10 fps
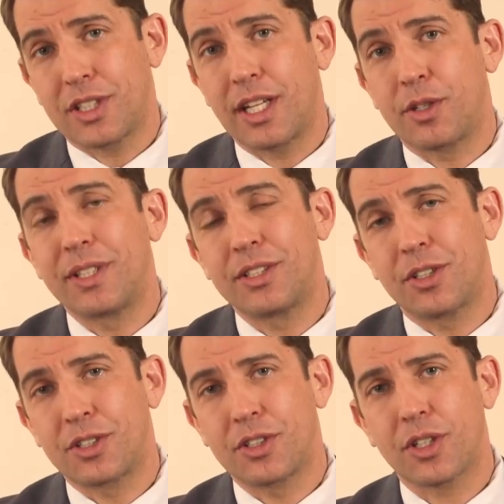study, the
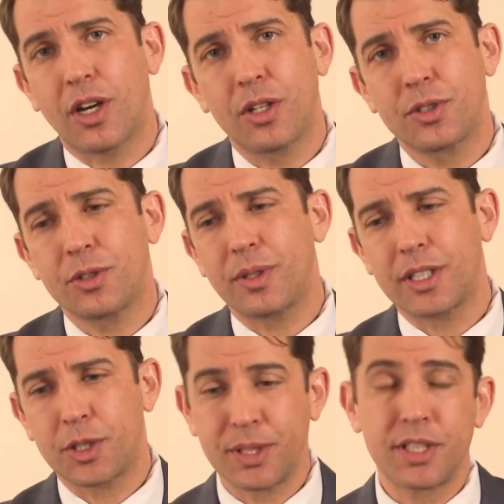researchers also
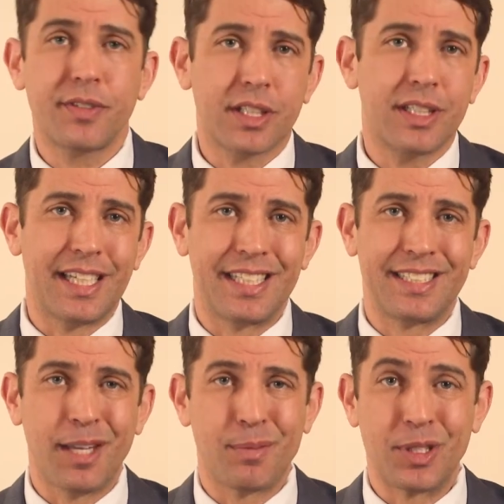specifically
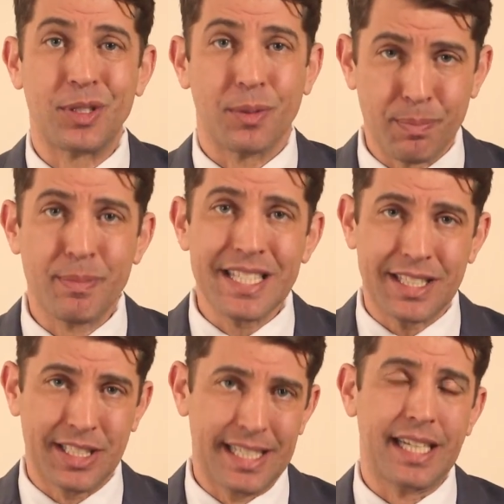examined
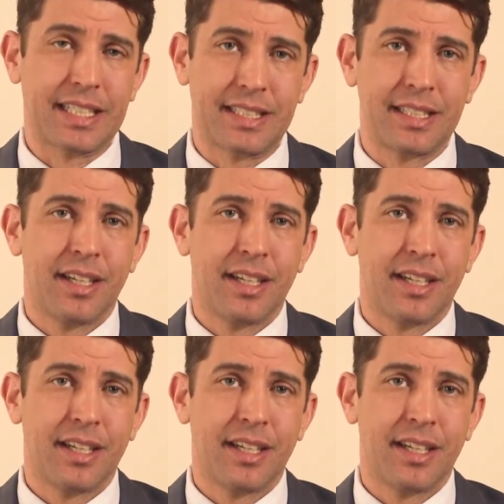meat sticks.